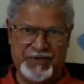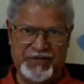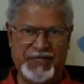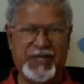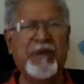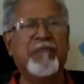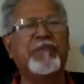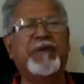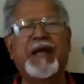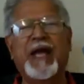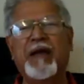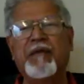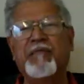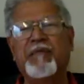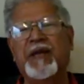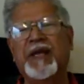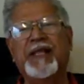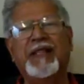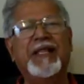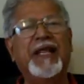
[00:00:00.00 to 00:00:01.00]
sometime
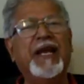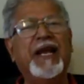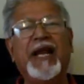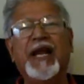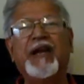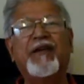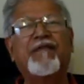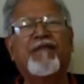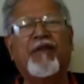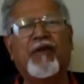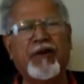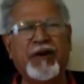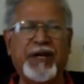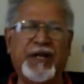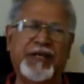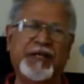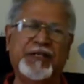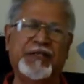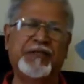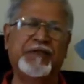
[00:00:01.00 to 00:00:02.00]
in the late
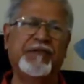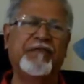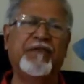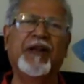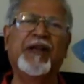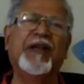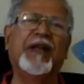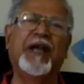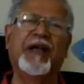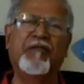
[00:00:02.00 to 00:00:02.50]
40s when